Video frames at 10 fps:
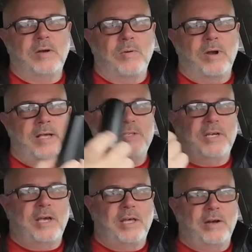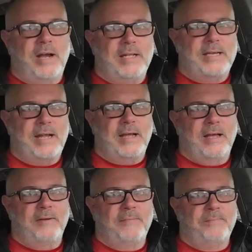Whereas the other
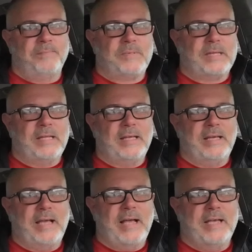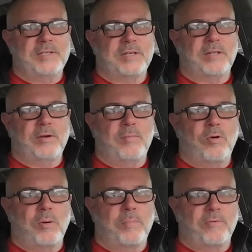antenna has a little
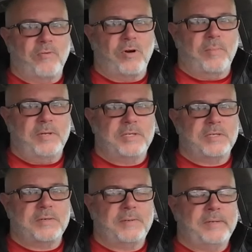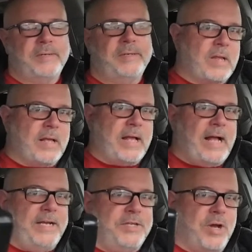more performance.
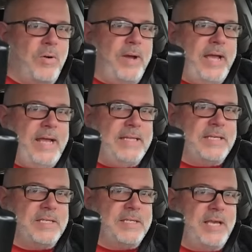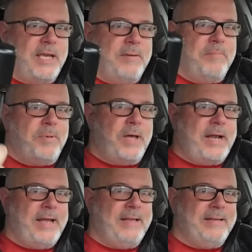I don't hate this thing, but
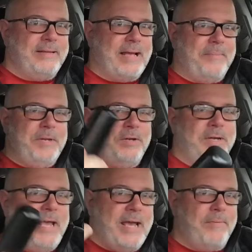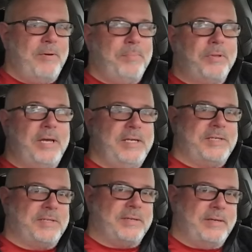I mean, you can't
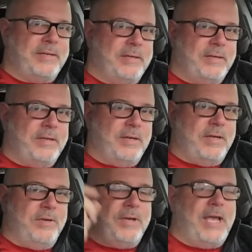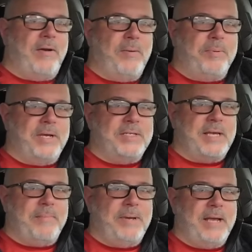replace
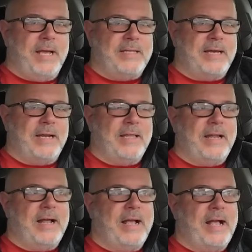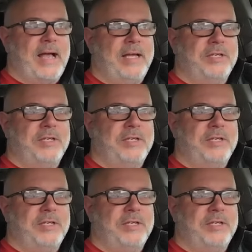that big antenna that I got.